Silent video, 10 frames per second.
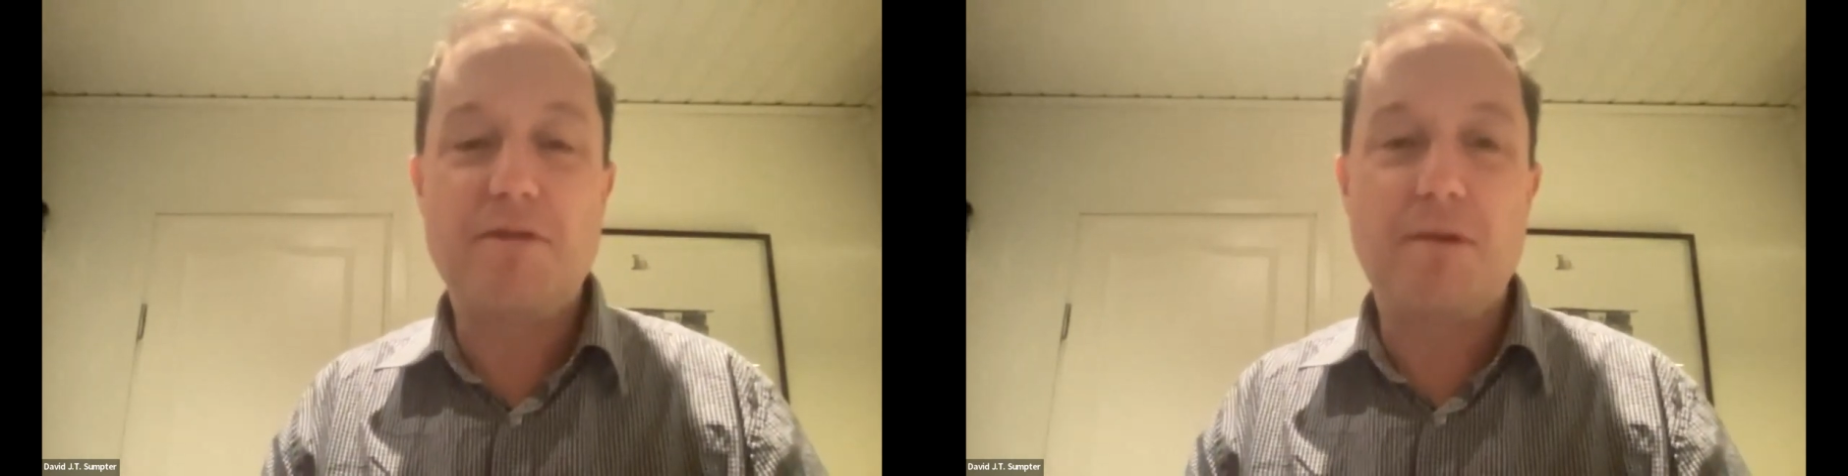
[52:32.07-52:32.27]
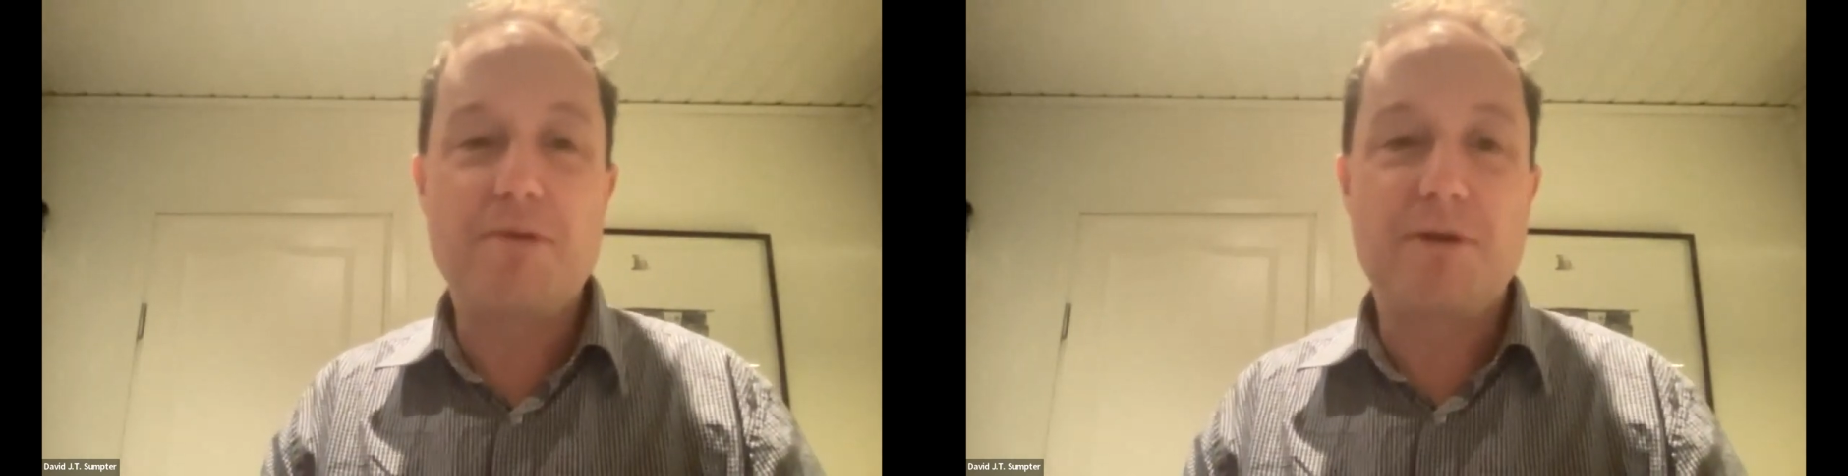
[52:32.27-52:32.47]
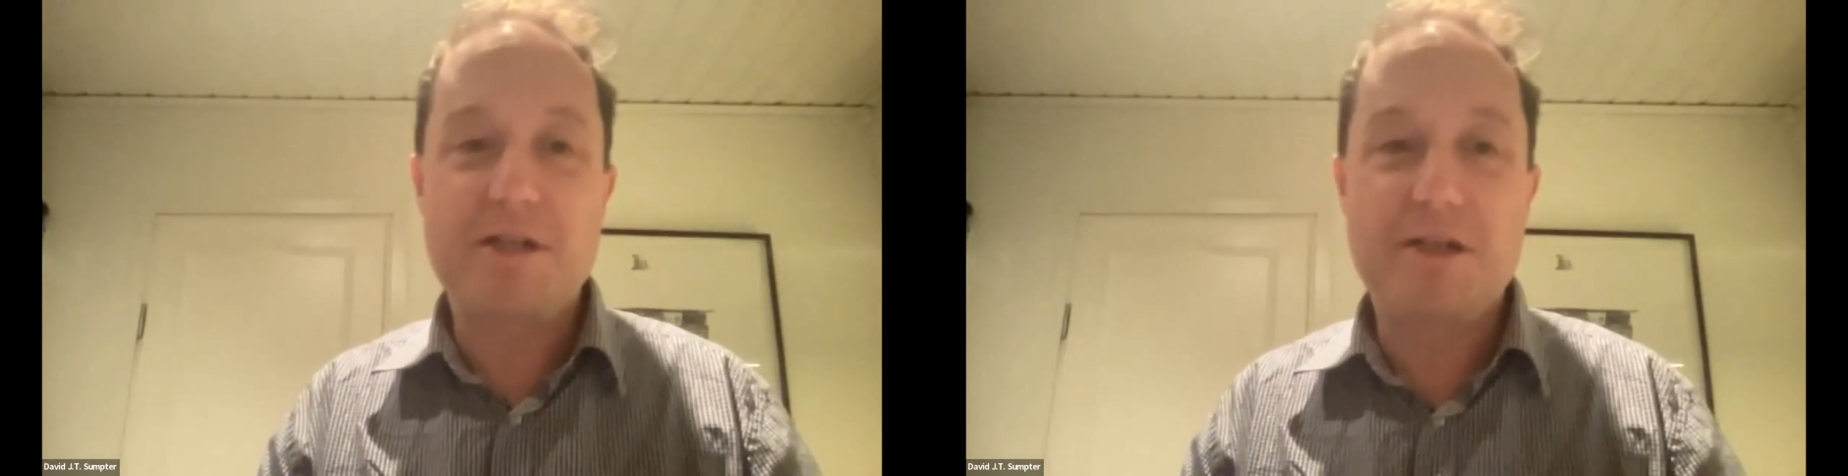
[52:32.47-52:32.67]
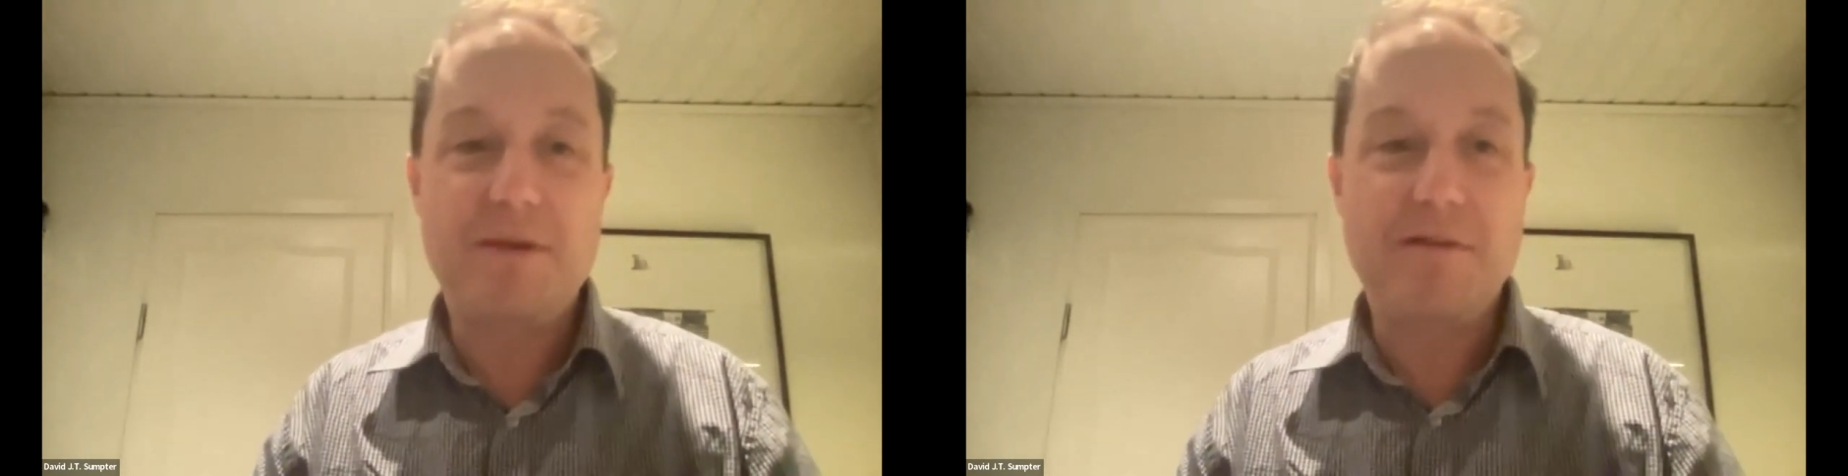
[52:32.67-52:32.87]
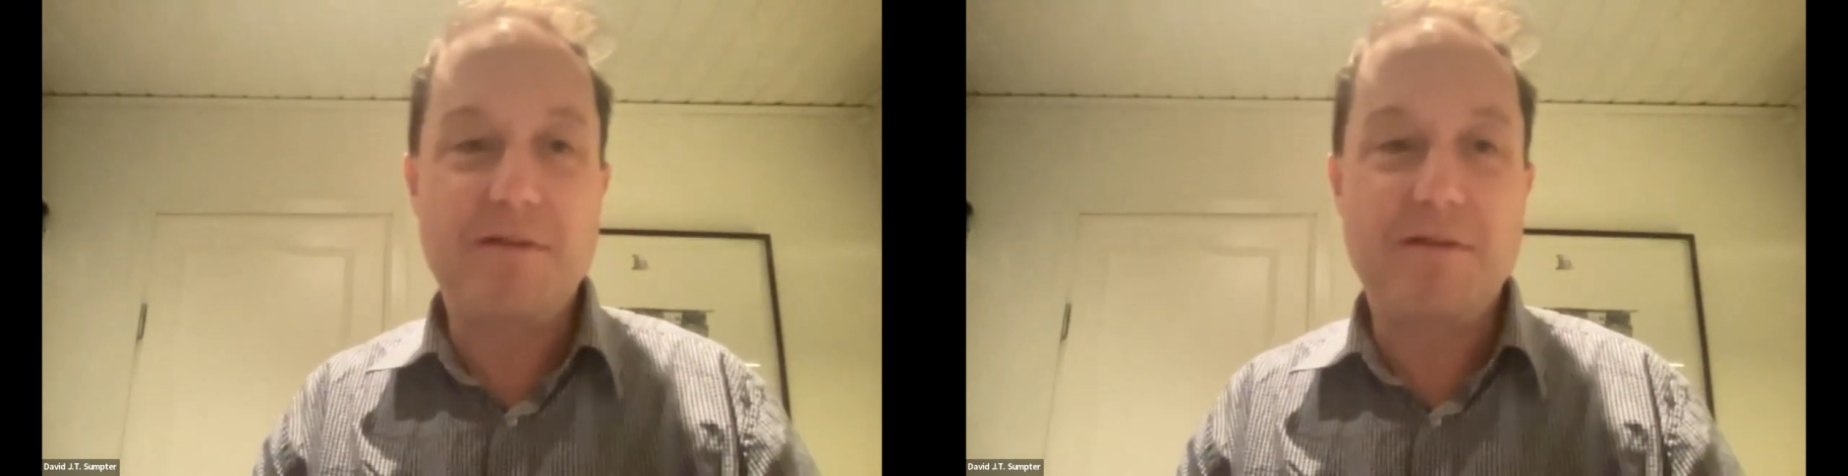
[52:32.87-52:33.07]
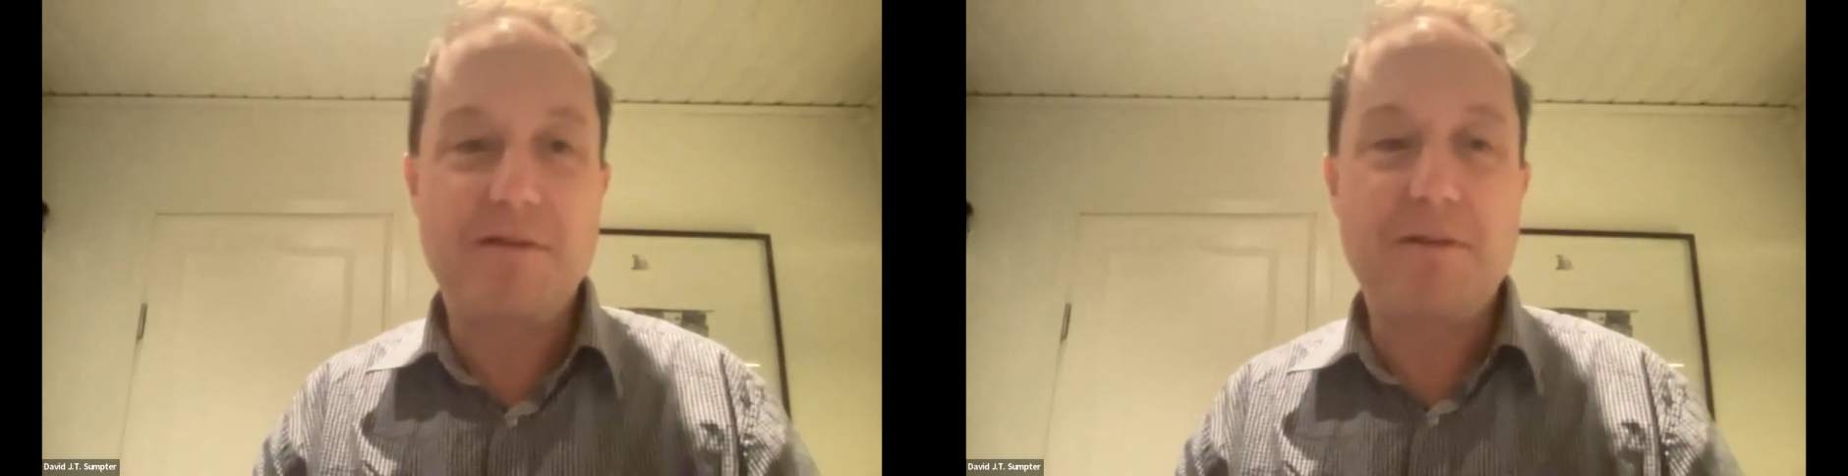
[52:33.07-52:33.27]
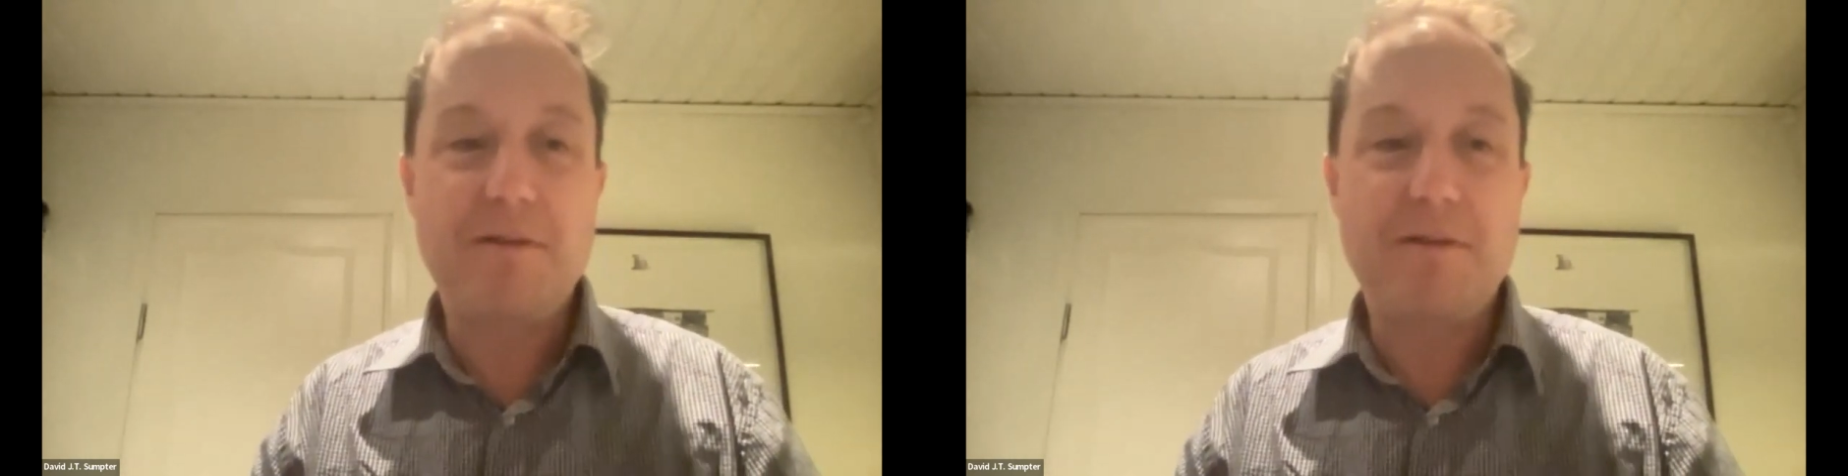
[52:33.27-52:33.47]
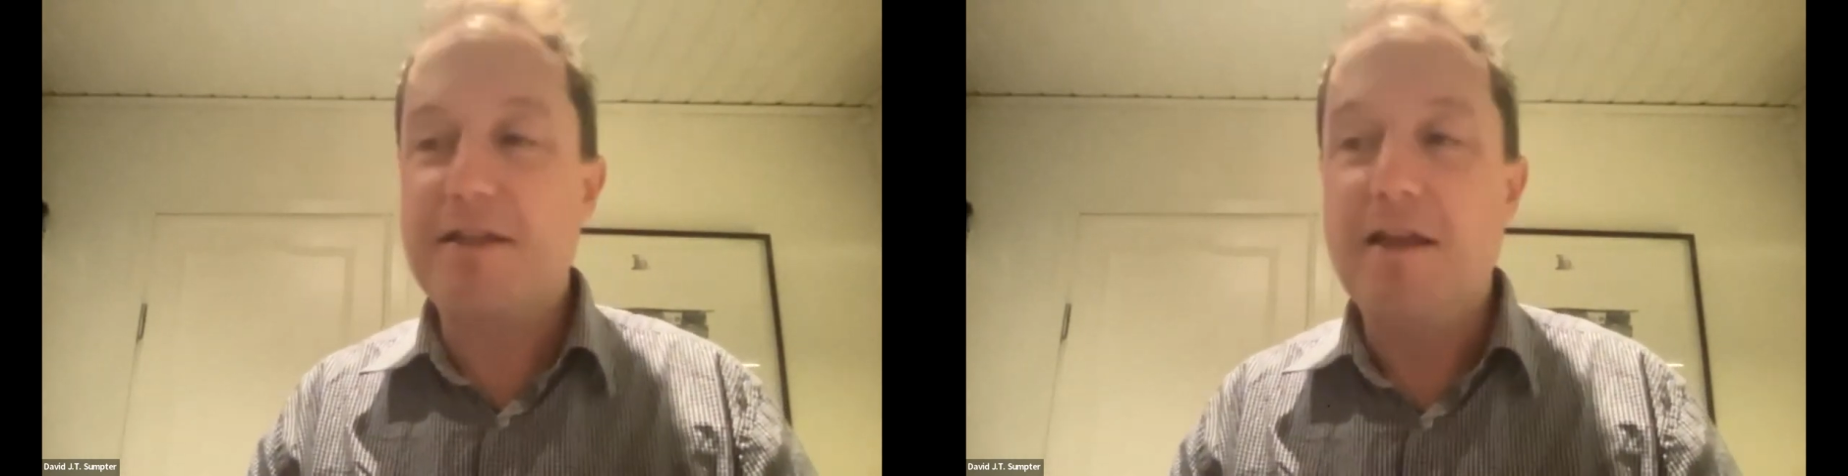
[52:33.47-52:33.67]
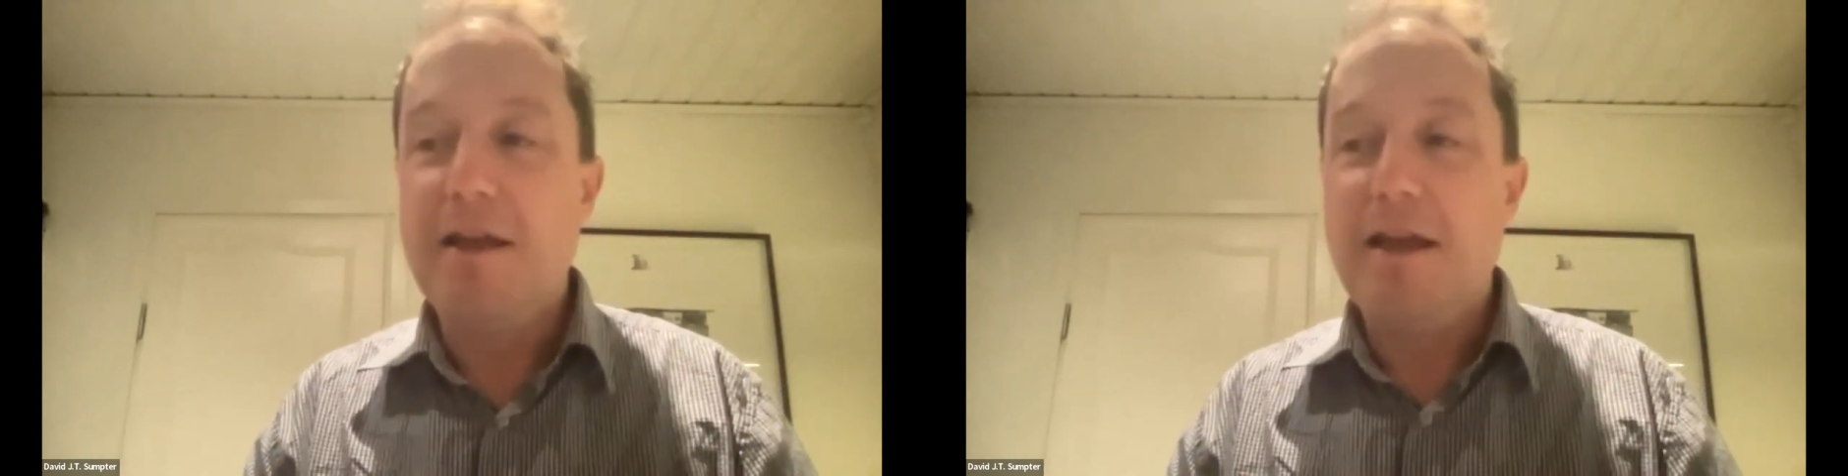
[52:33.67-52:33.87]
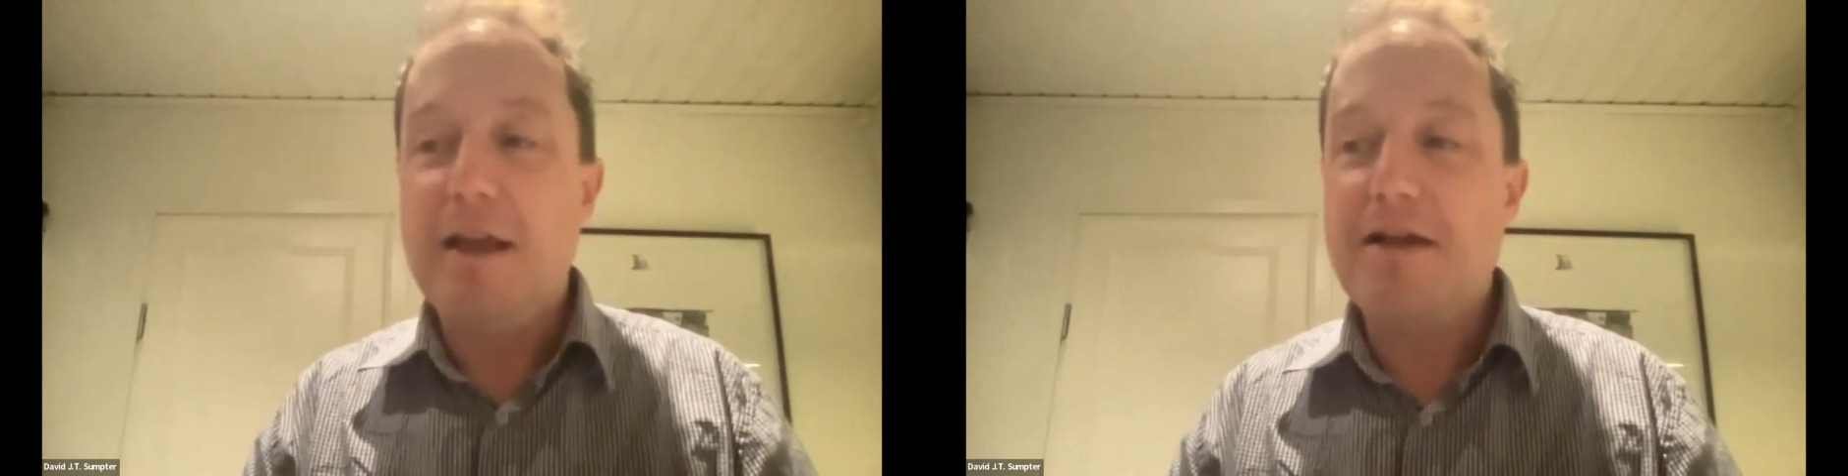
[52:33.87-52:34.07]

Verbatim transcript: Rob's question about complexity,